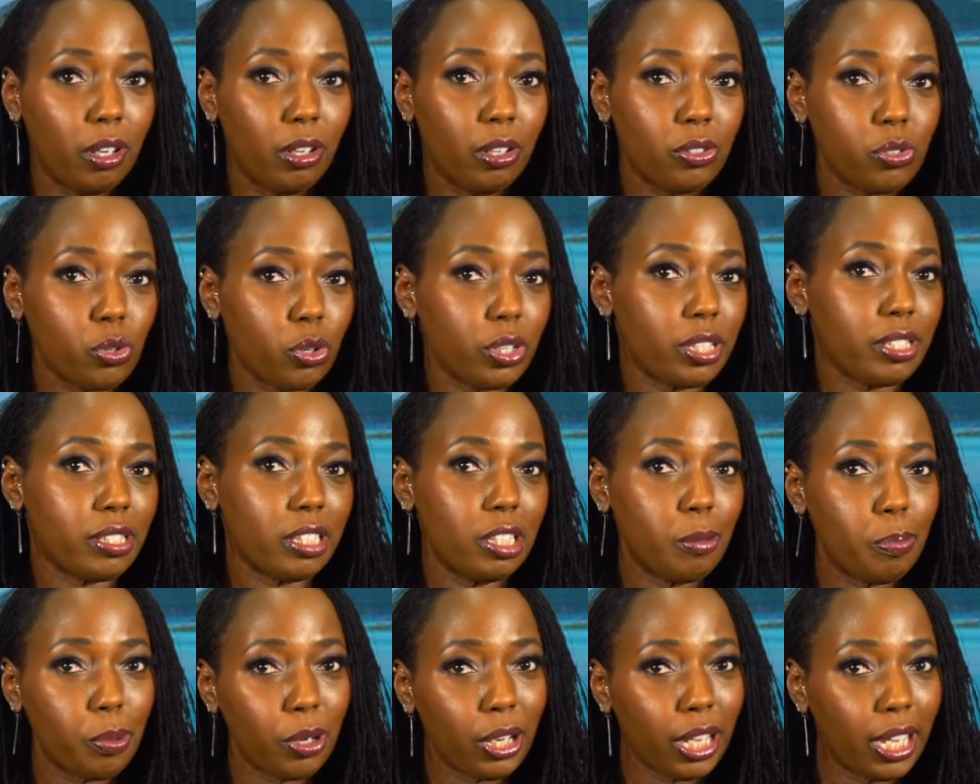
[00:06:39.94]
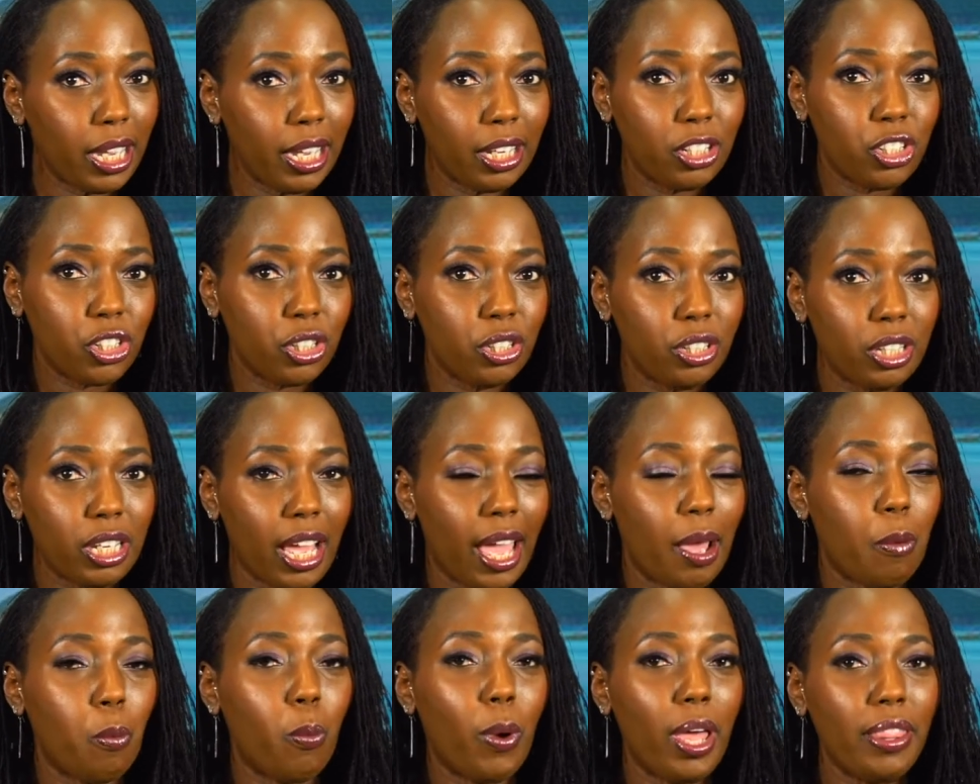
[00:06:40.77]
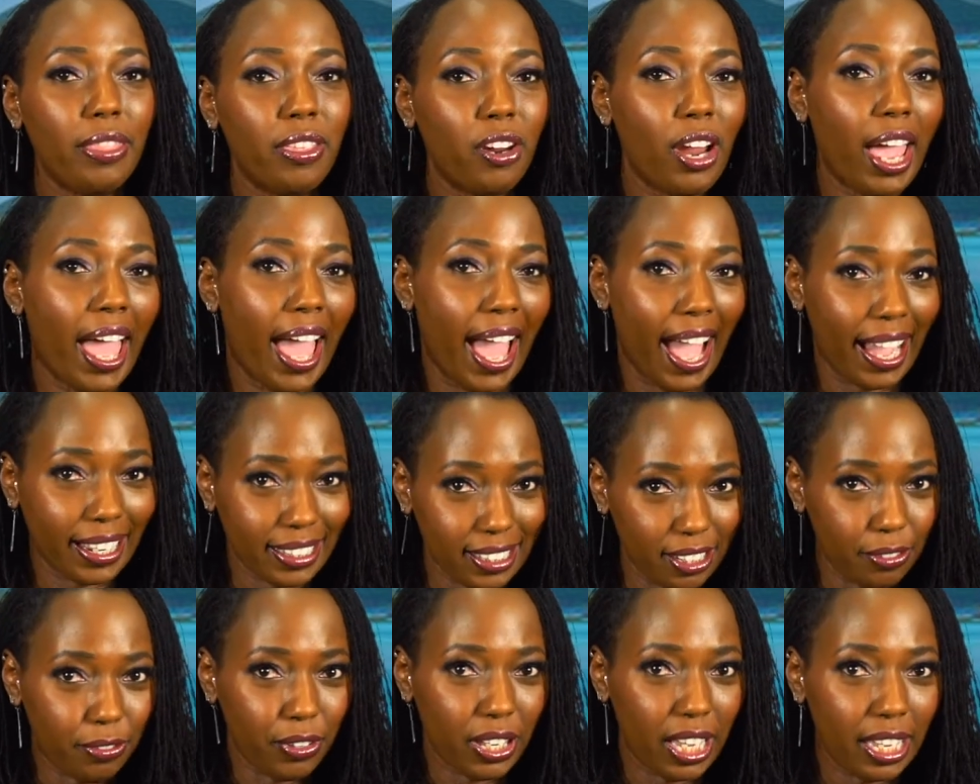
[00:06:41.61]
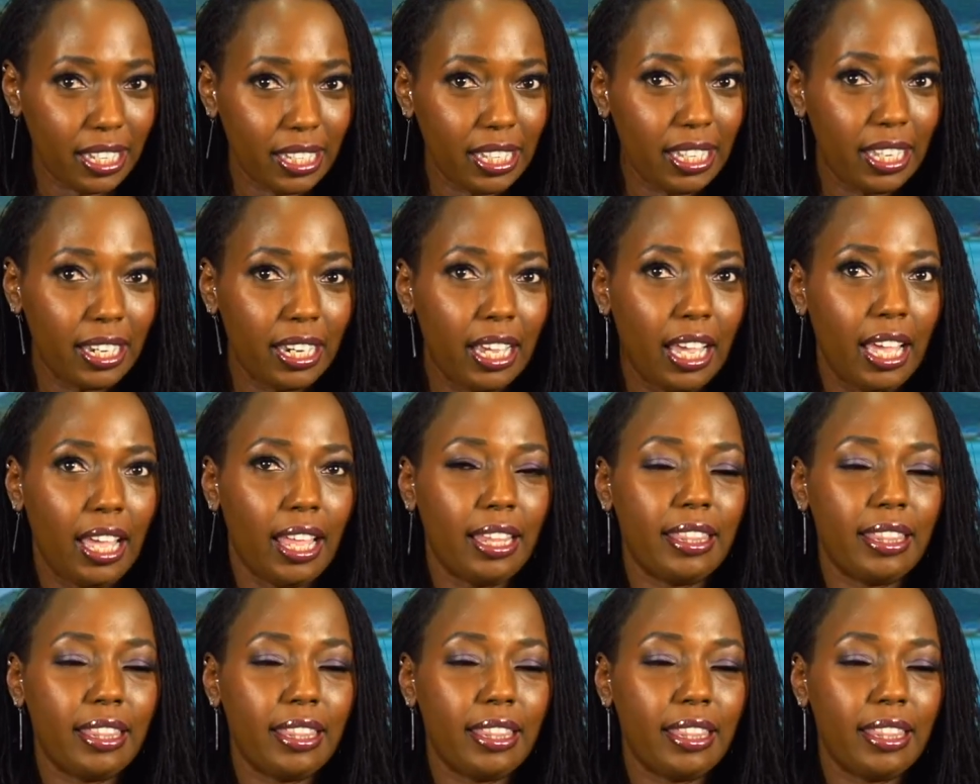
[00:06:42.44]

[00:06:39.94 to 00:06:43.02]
So a sleeper agent, and when they're activated,